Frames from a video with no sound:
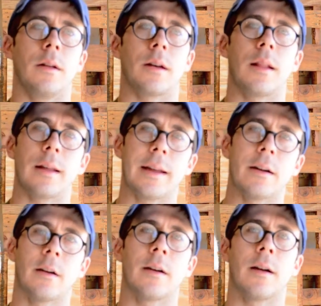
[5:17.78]

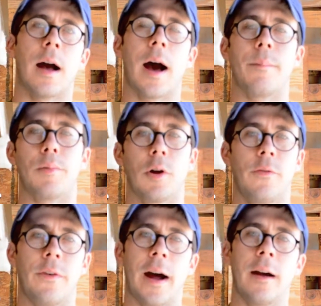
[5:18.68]
cleaner hop
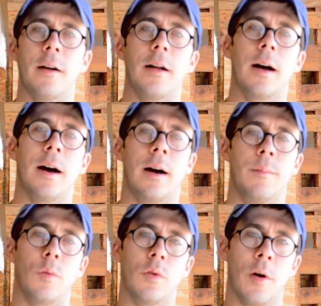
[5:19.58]
profile.
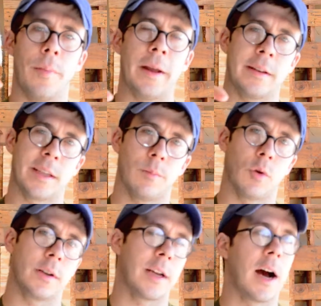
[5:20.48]
There'll be some
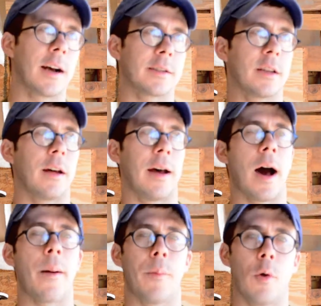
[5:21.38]
more talks on
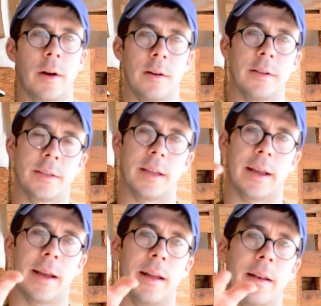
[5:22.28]
hop oils
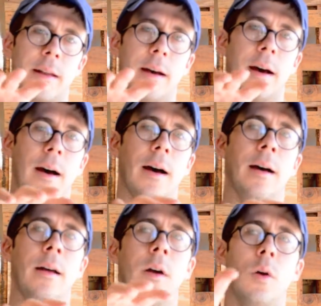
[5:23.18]
and
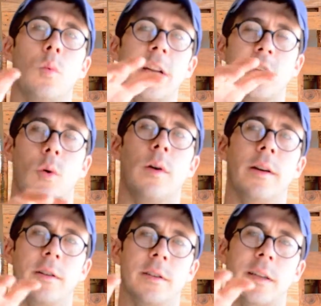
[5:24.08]
which
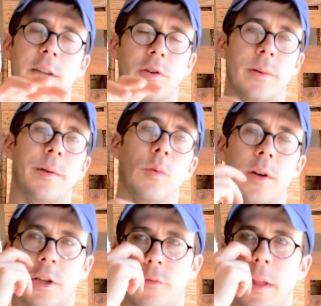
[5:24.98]
oils contribute
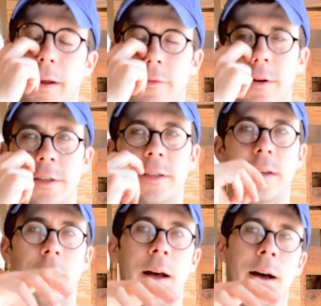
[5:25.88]
which
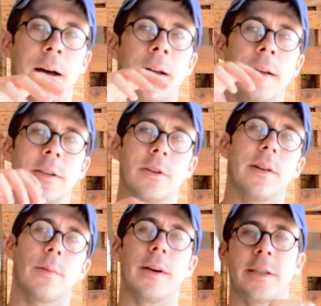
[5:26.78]
flavors. So
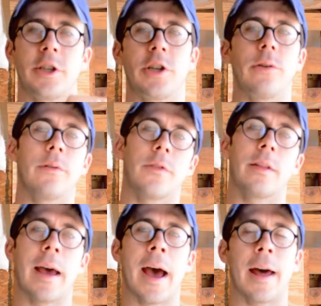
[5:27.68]
anyways, shooting for
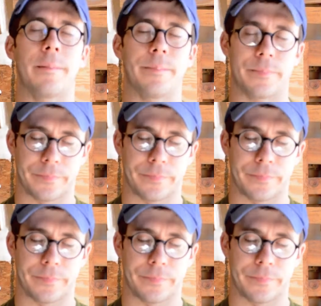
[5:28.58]
that.